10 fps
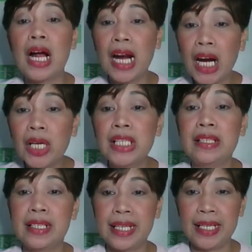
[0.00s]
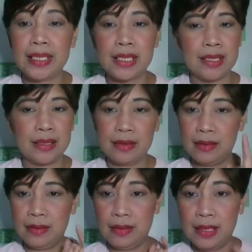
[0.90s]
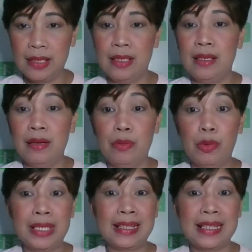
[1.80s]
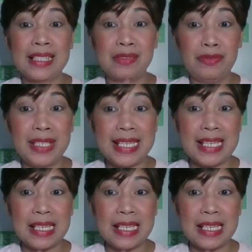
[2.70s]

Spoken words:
hourly rate, one class fee.